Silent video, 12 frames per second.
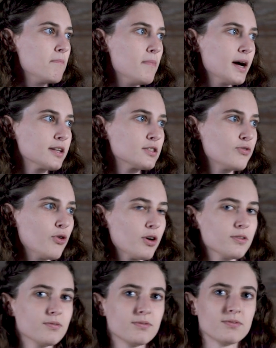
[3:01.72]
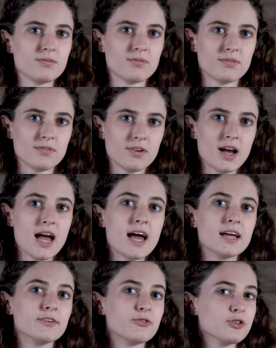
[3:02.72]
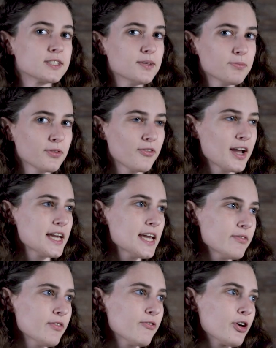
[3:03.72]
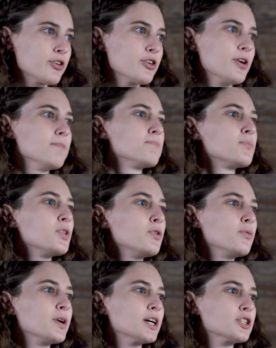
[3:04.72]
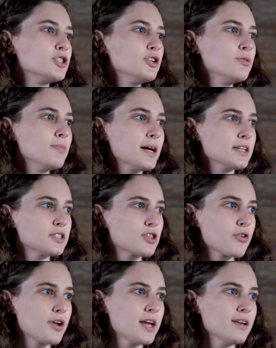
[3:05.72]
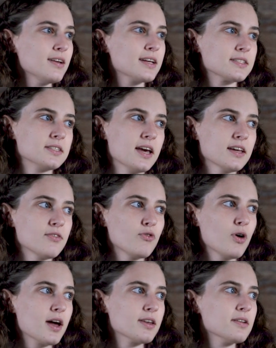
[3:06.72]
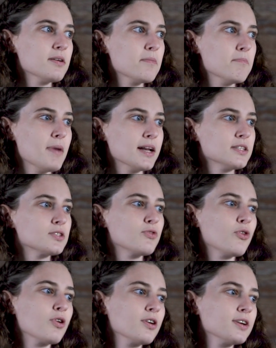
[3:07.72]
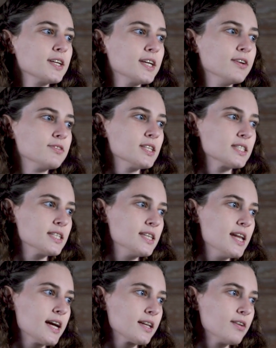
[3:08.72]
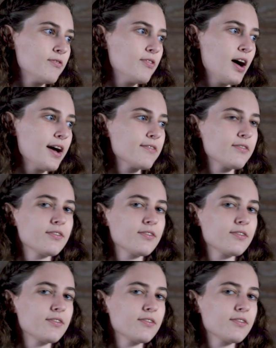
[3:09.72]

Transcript: minus 4. And if we simplify even further, we get 2 minus 3 is negative 1 minus 4 gives us negative 5.